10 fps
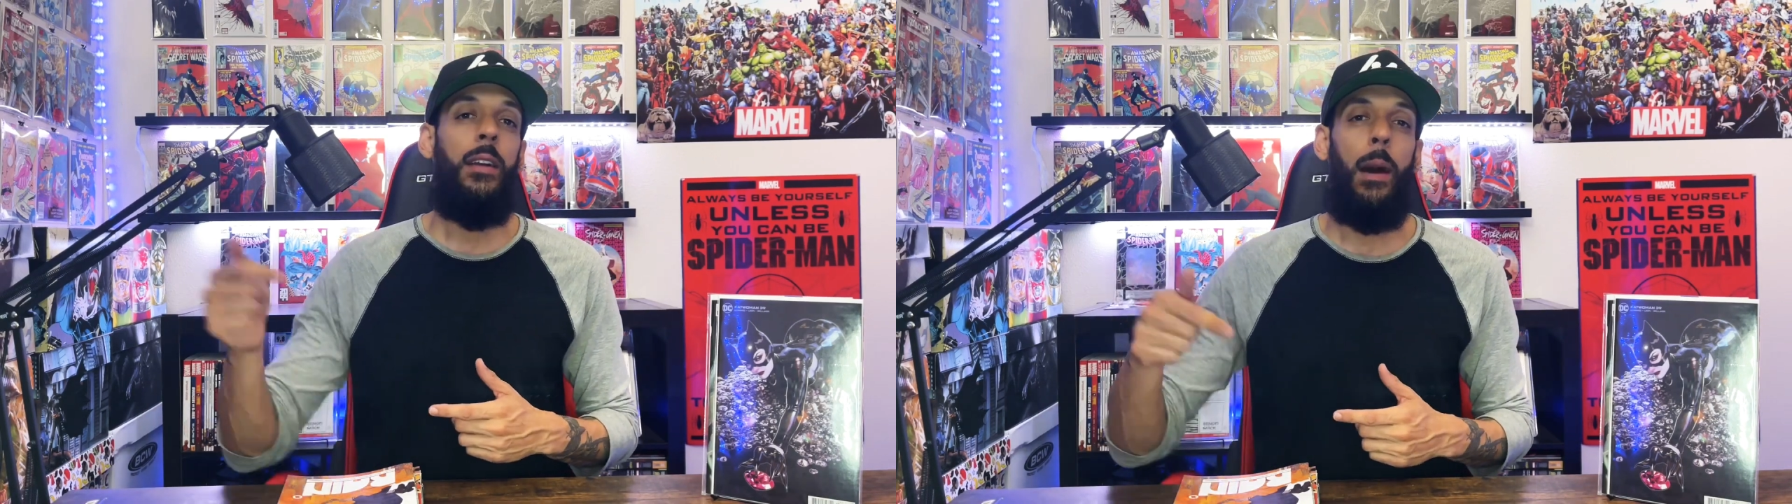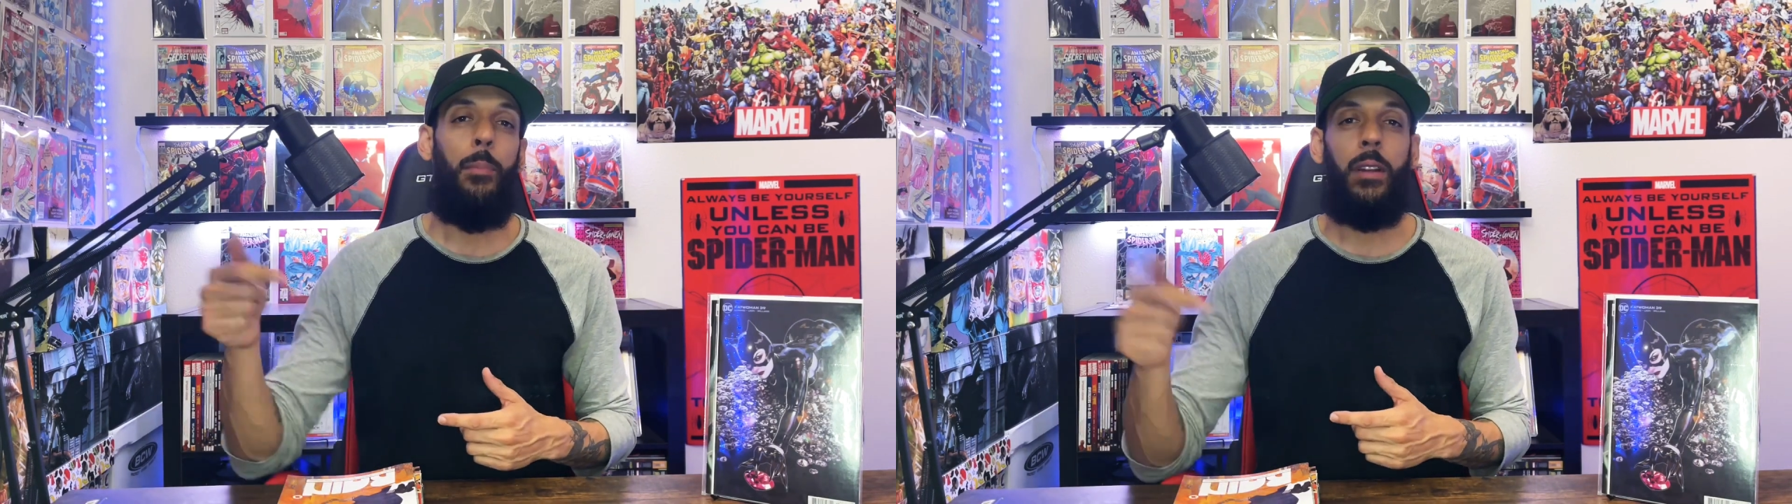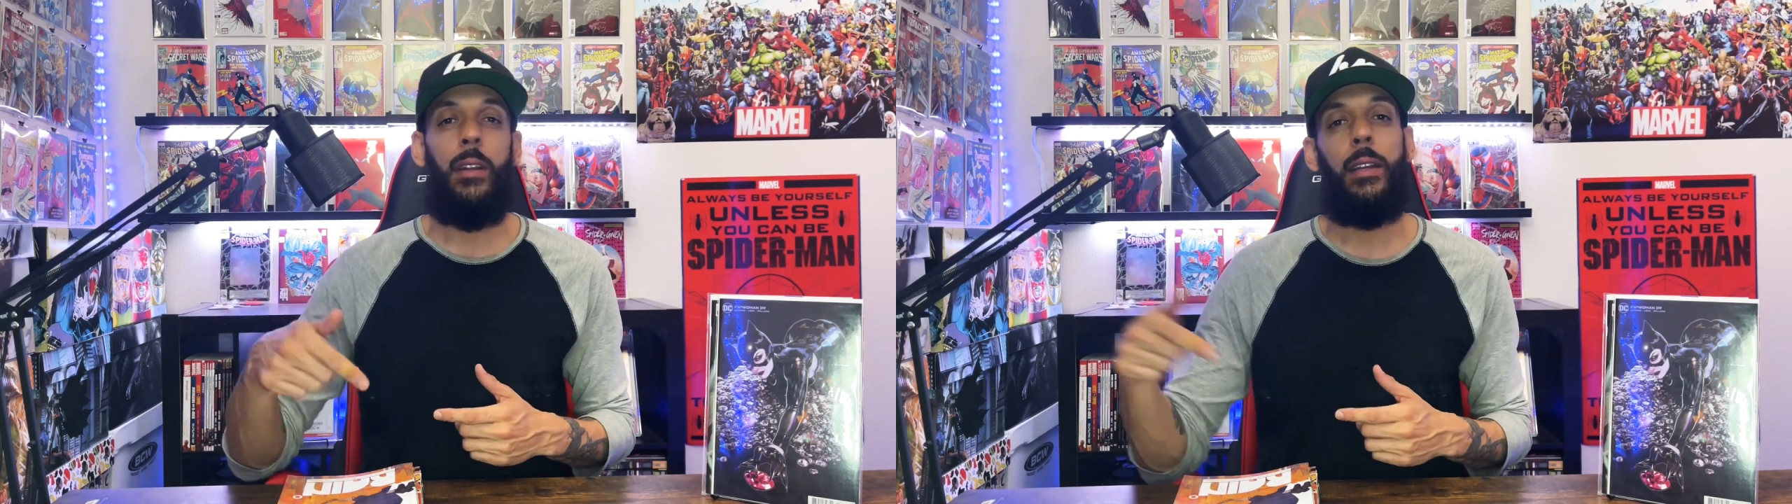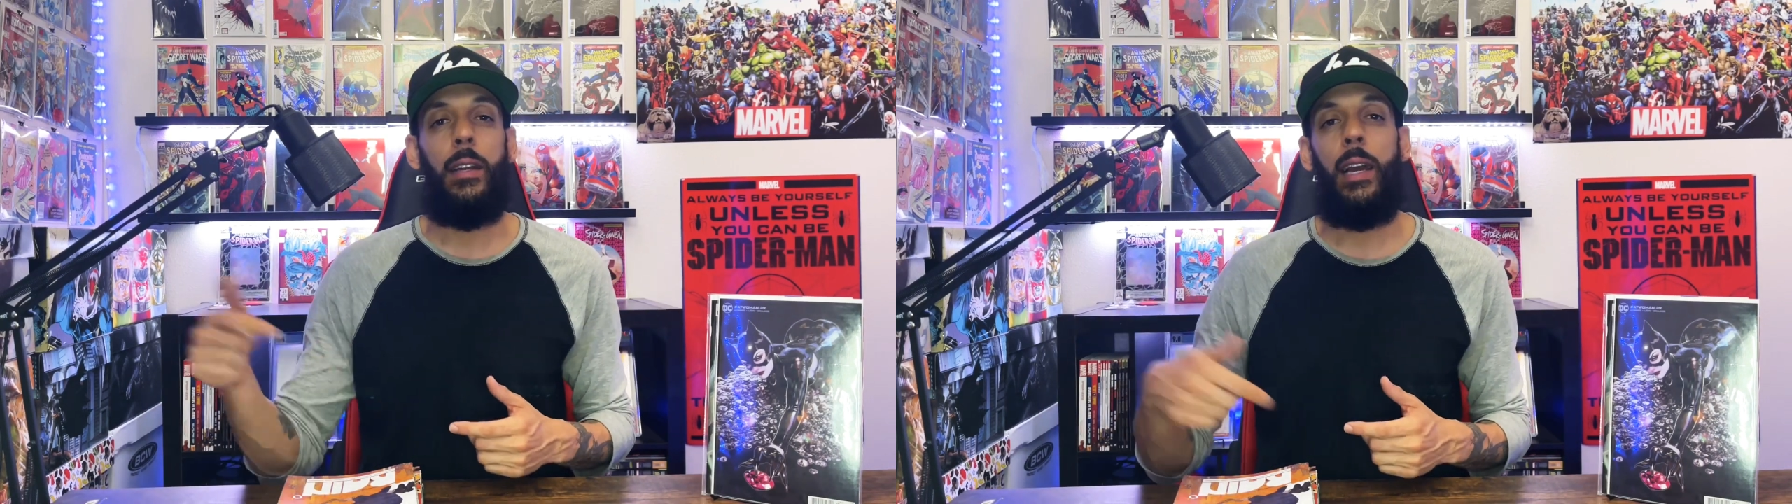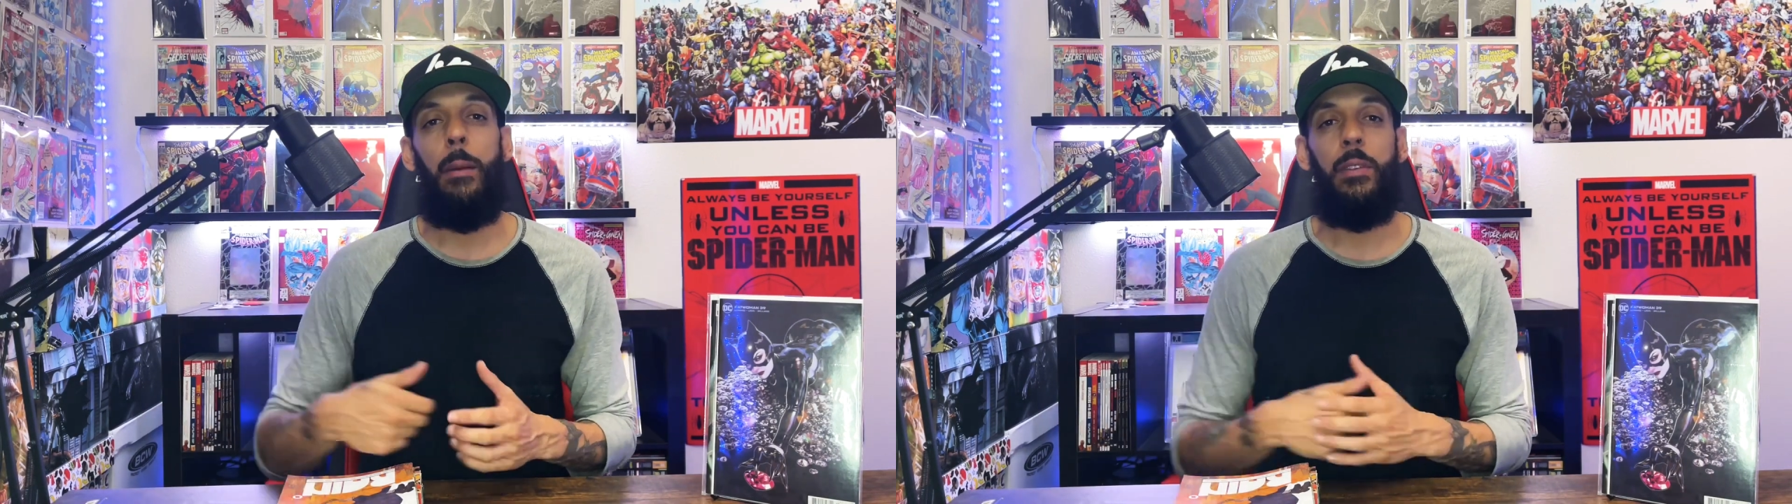I'll put a link in
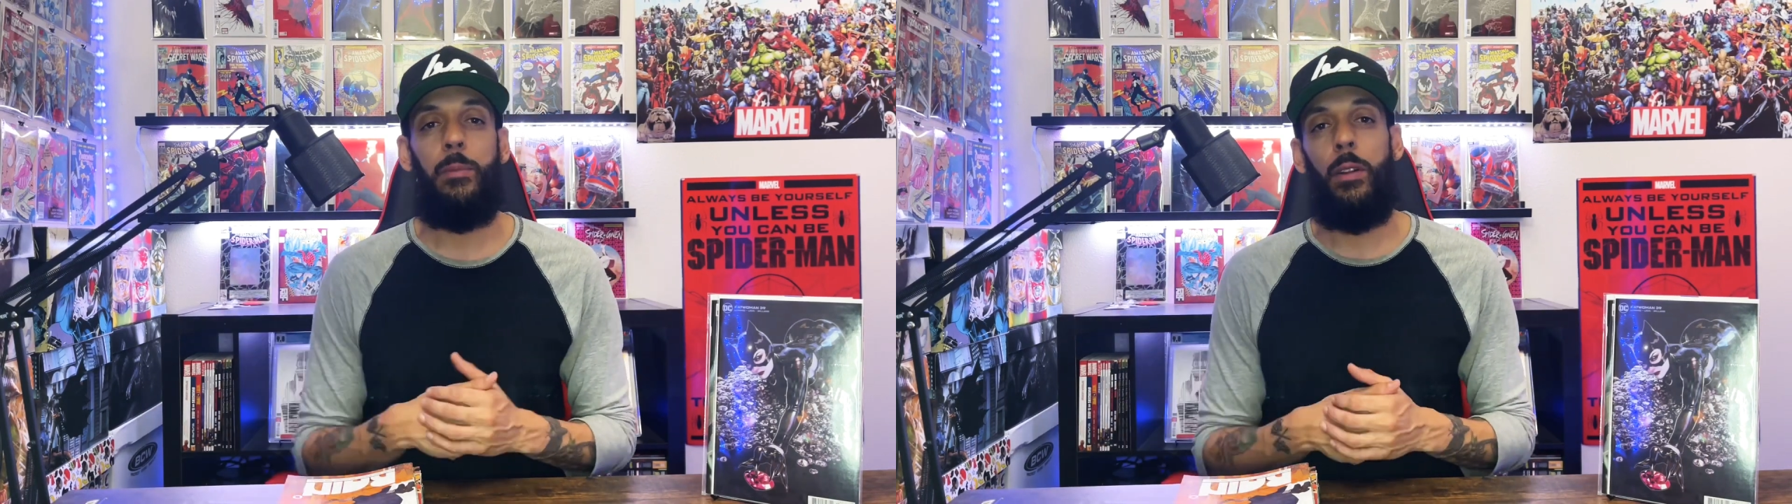the comments